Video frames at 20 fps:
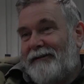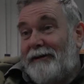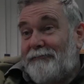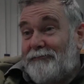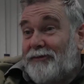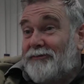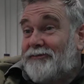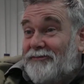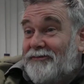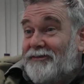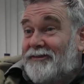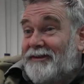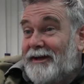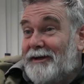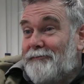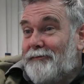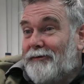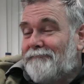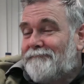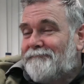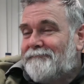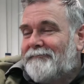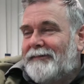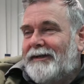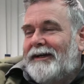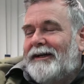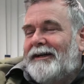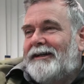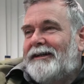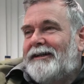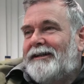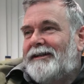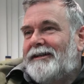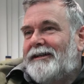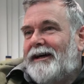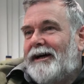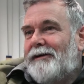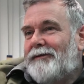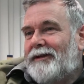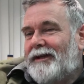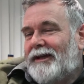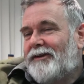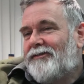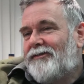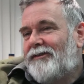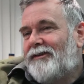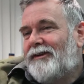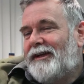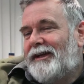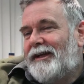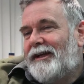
I'm Dr. Chris Caple. Uh, I'm a lecturer